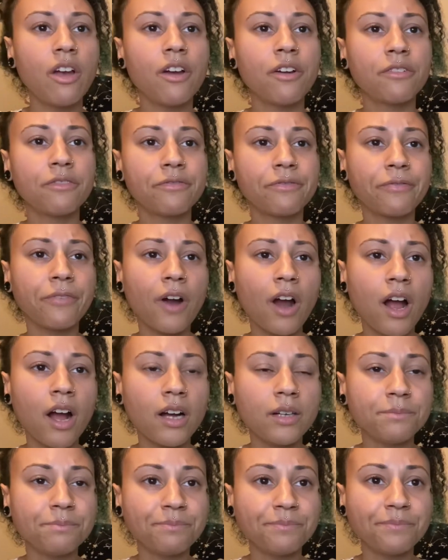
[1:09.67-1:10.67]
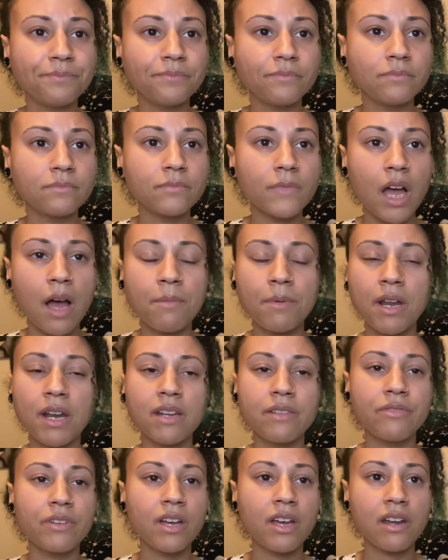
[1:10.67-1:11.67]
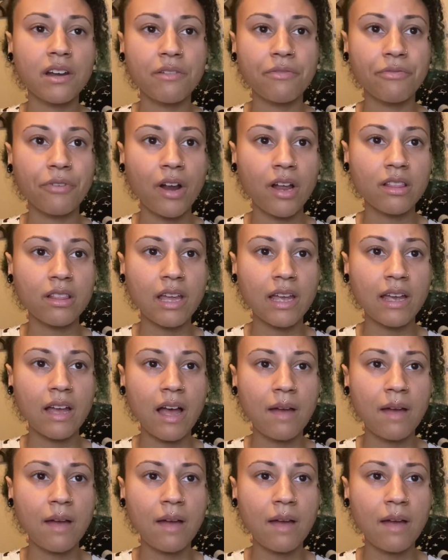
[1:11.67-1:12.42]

from I'm not even gonna front like